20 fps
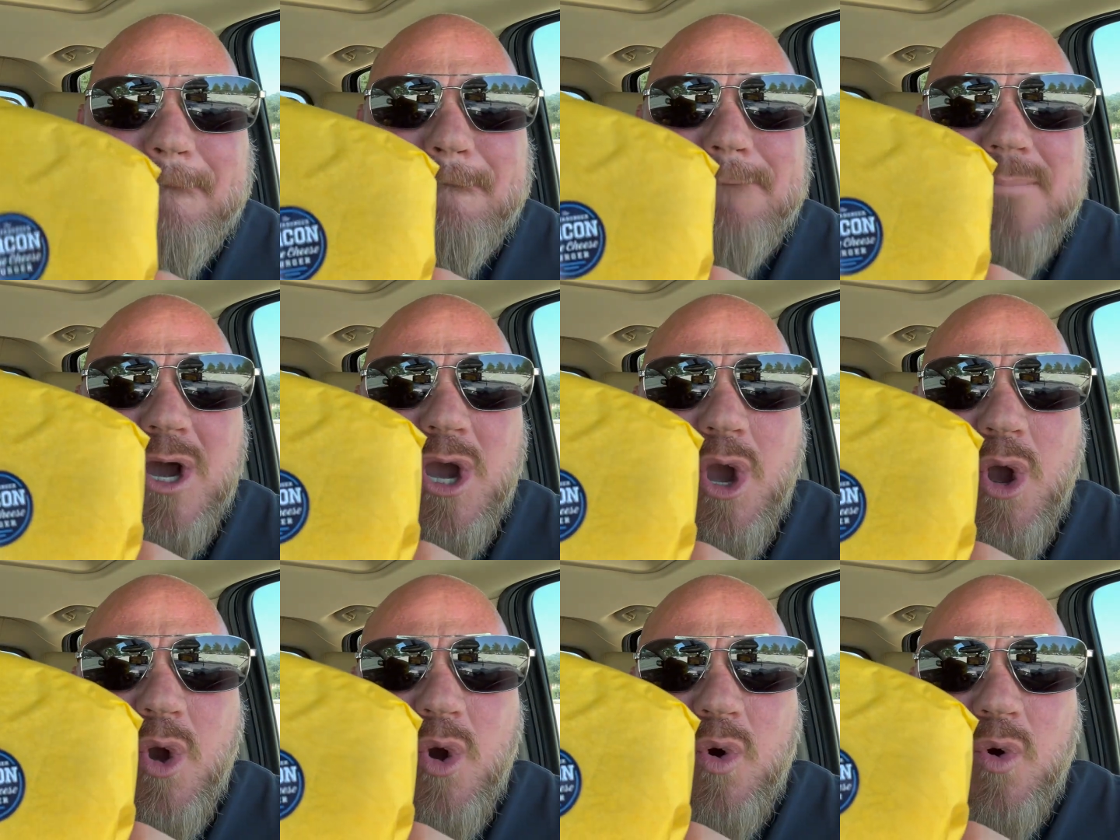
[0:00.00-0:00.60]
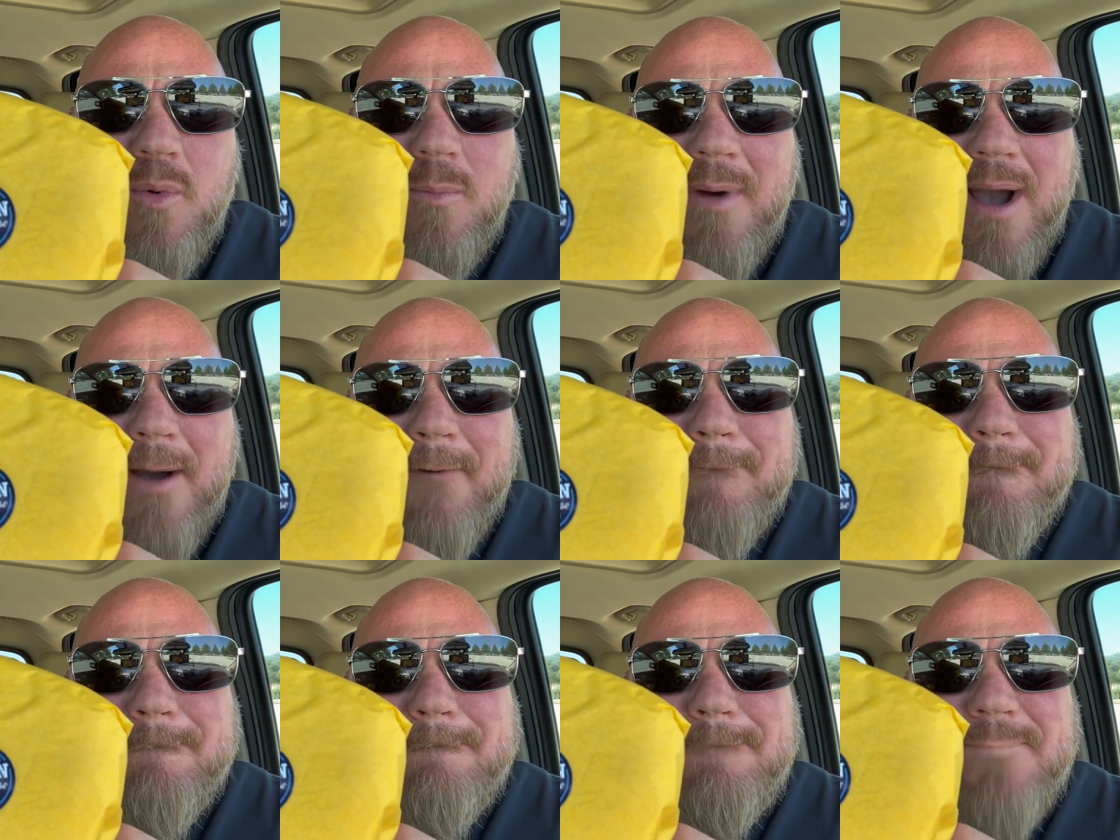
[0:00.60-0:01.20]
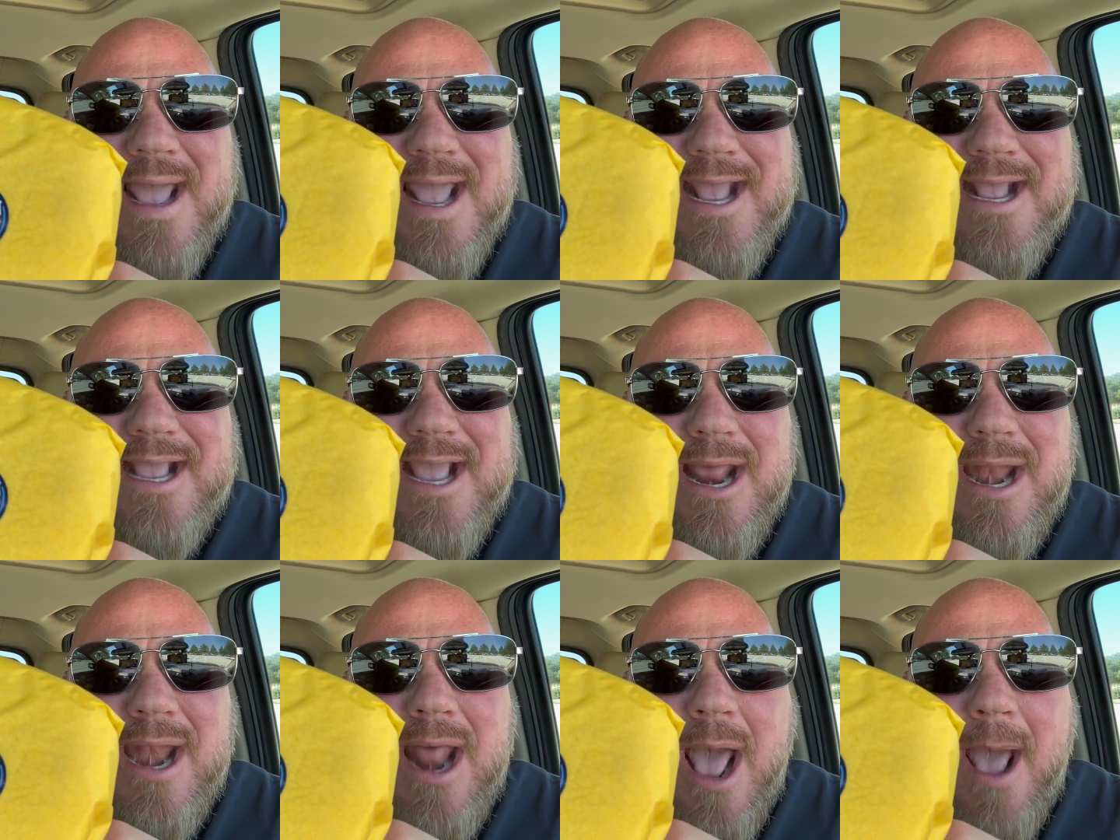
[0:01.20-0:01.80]
Boom!
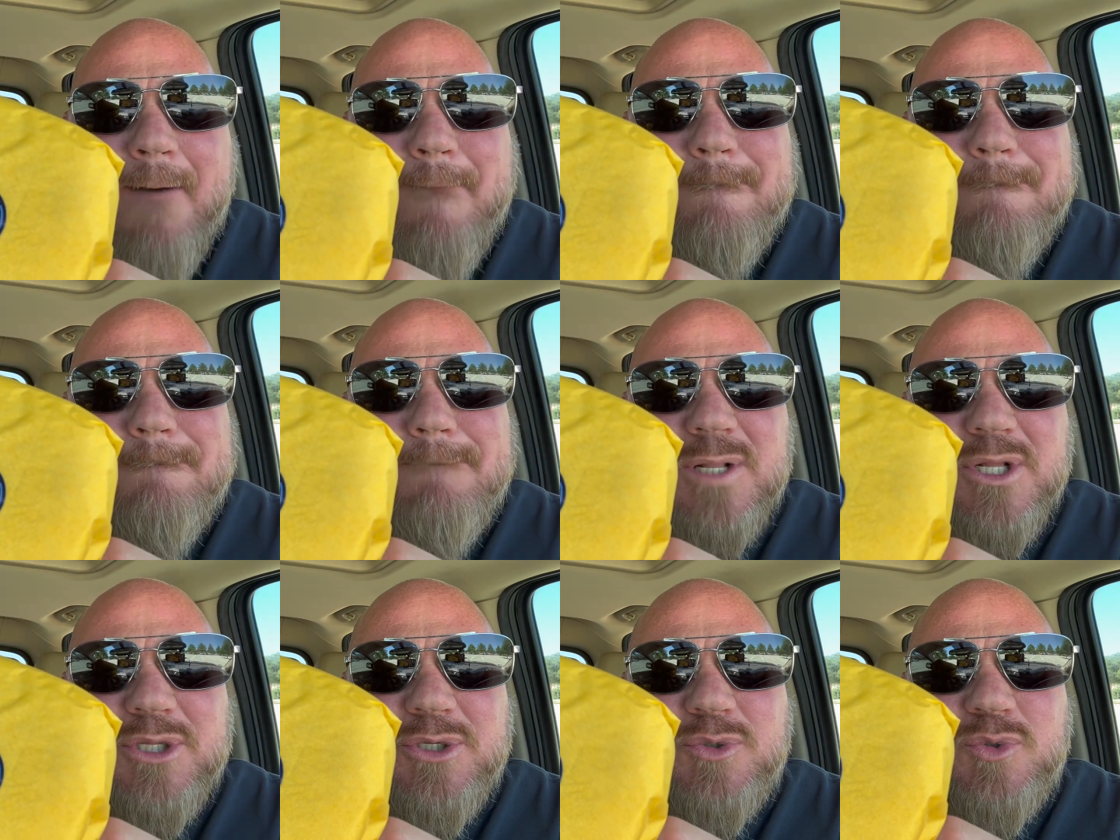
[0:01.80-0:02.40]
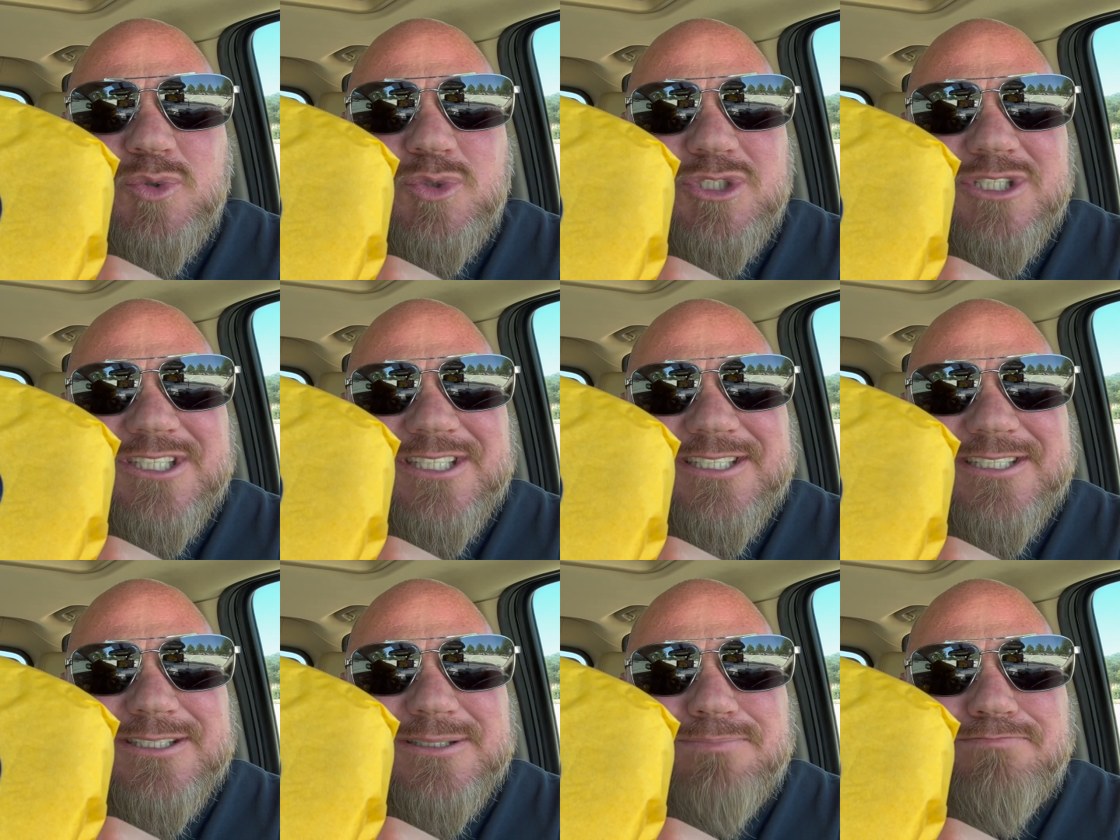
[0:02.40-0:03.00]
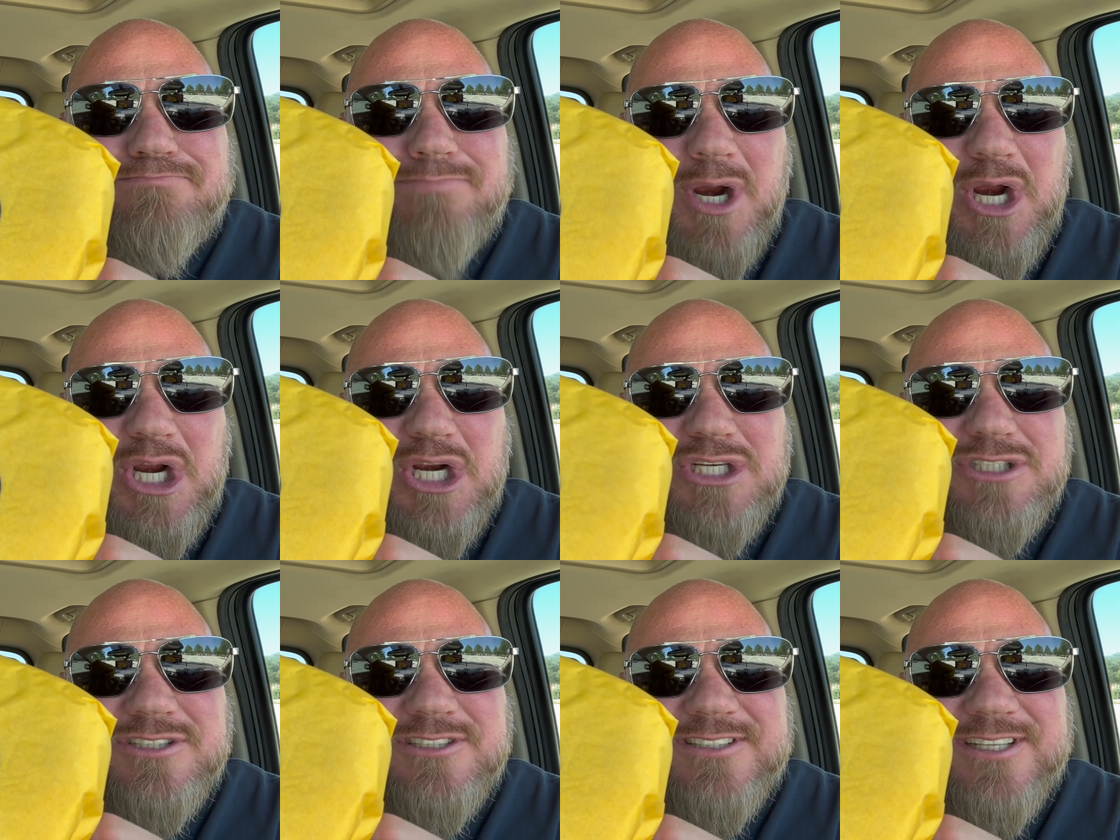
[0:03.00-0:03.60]
Bacon blue cheese
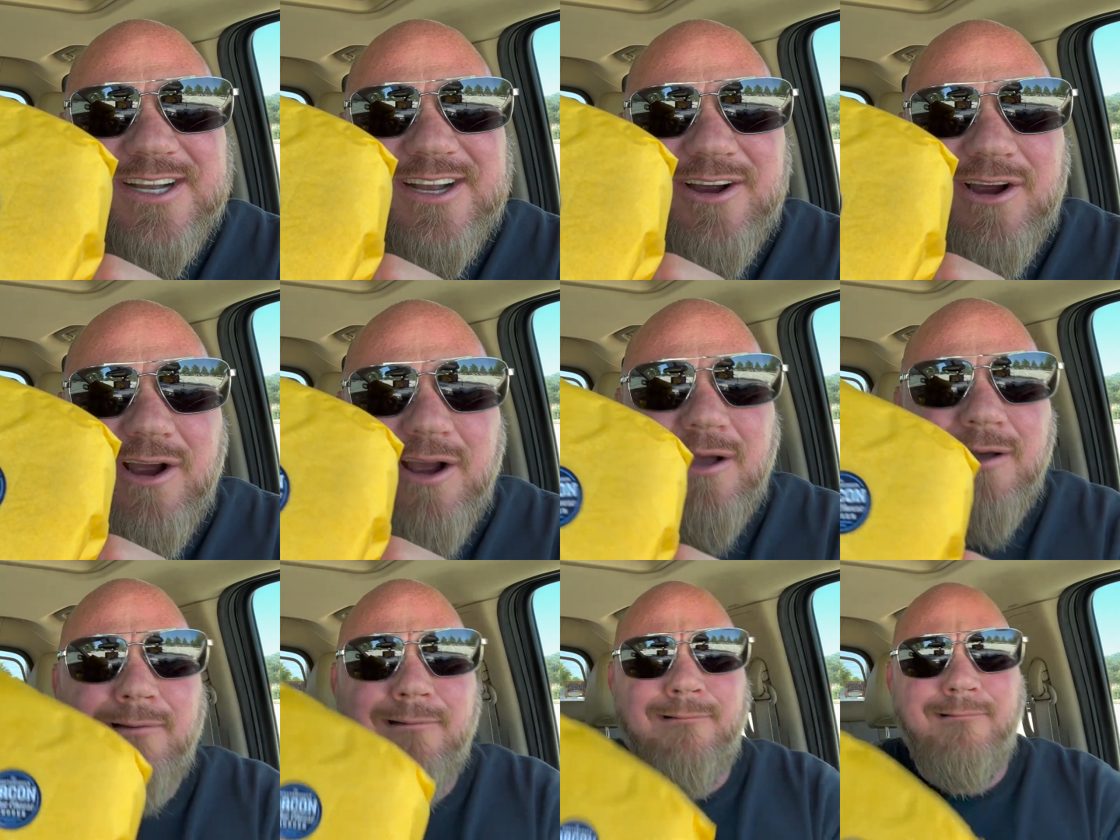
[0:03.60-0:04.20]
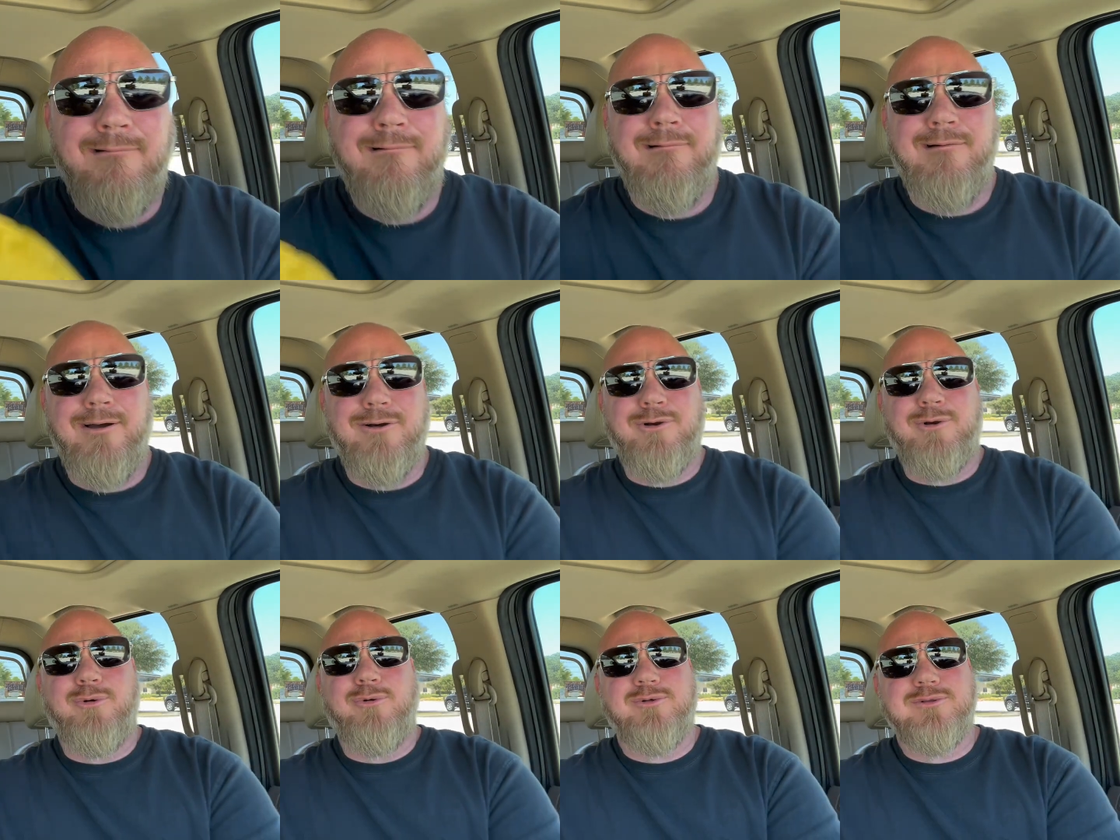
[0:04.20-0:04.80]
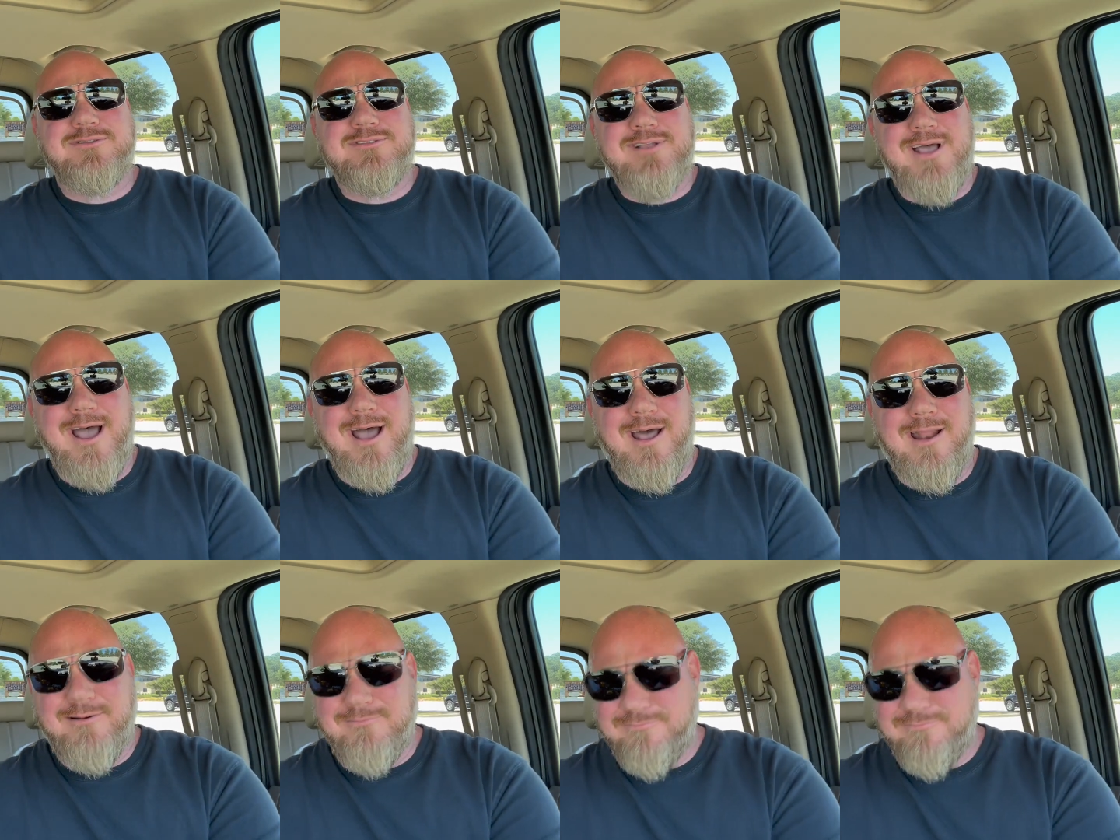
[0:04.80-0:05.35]
burger sticker. How cool is that?